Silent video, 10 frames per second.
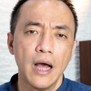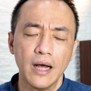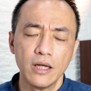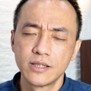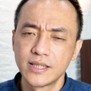
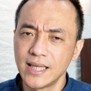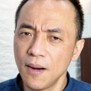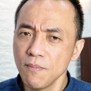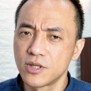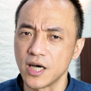
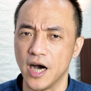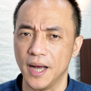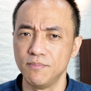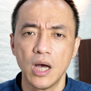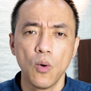
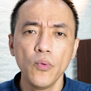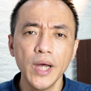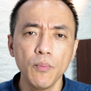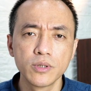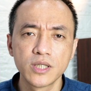sometimes we
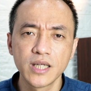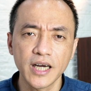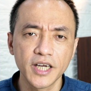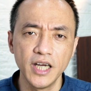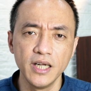will
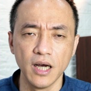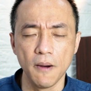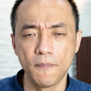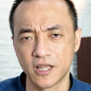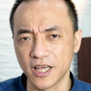stuck in a
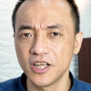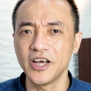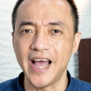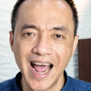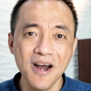particular
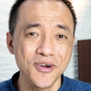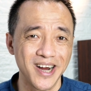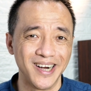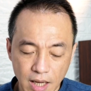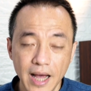
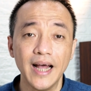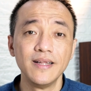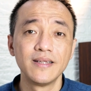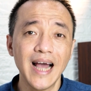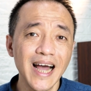area,
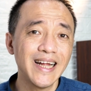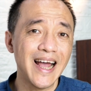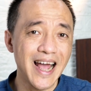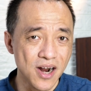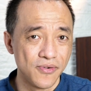and that
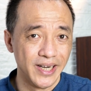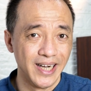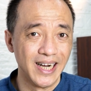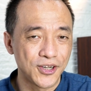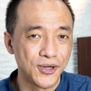
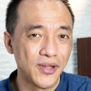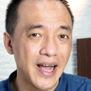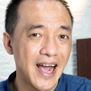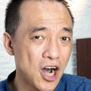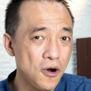area could
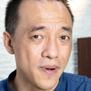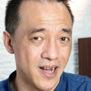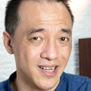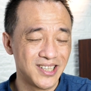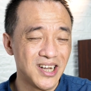help
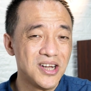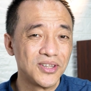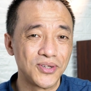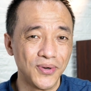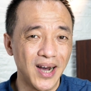us
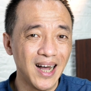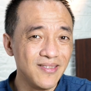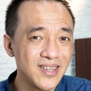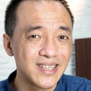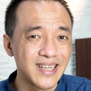to
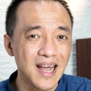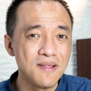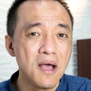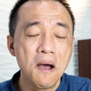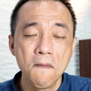
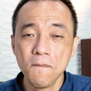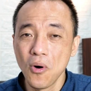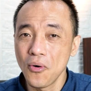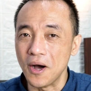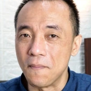understand
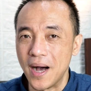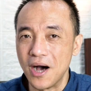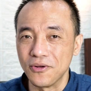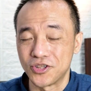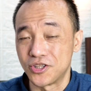more
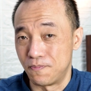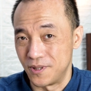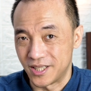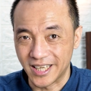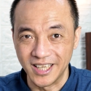about the
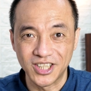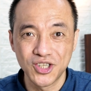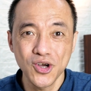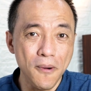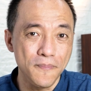particular
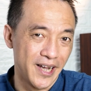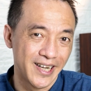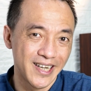topic.